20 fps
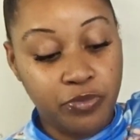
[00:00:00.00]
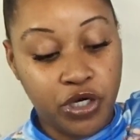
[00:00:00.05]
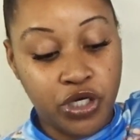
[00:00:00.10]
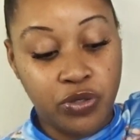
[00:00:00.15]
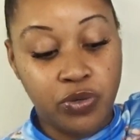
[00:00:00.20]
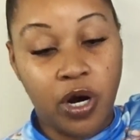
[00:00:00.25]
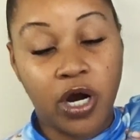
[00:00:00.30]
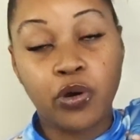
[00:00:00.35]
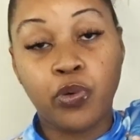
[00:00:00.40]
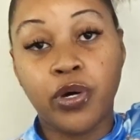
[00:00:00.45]
but
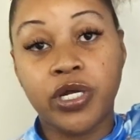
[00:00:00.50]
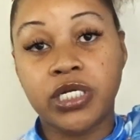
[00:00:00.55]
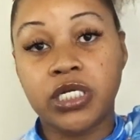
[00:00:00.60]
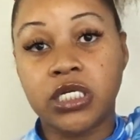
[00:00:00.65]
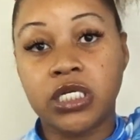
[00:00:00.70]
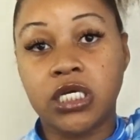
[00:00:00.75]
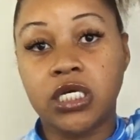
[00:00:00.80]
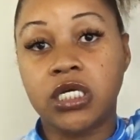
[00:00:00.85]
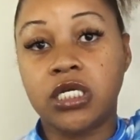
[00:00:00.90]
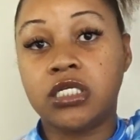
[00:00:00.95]
you are going to
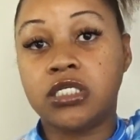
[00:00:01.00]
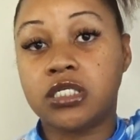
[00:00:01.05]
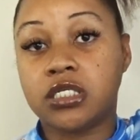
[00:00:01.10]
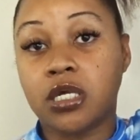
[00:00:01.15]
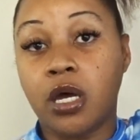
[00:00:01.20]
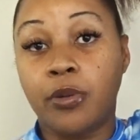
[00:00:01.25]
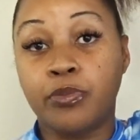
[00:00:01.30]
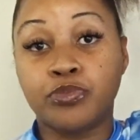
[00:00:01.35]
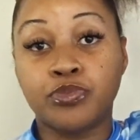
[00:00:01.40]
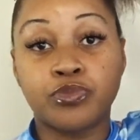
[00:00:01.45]
need
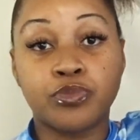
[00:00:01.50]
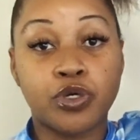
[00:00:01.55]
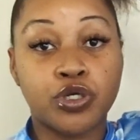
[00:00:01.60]
some